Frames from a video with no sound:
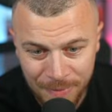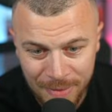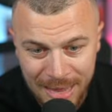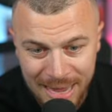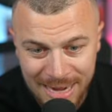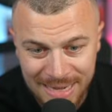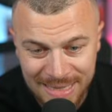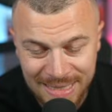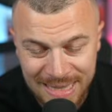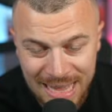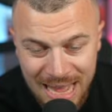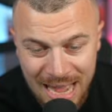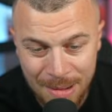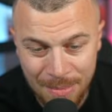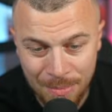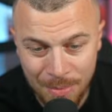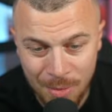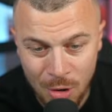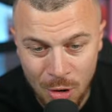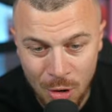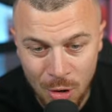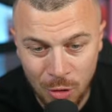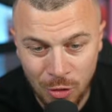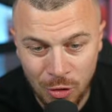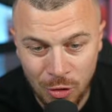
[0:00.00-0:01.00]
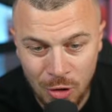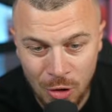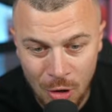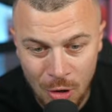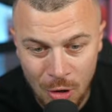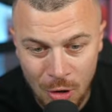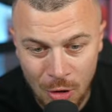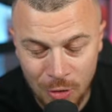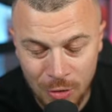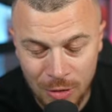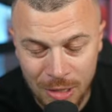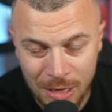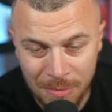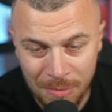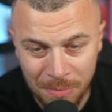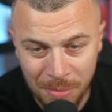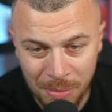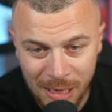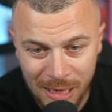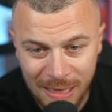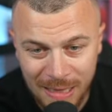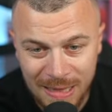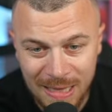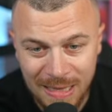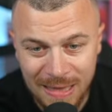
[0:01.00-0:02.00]
Next time, bro, don't
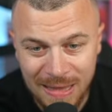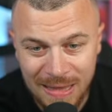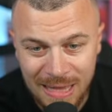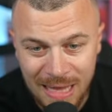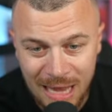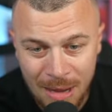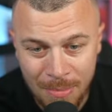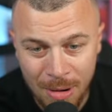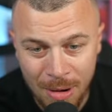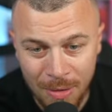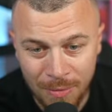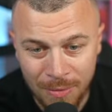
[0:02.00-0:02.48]
complete the Team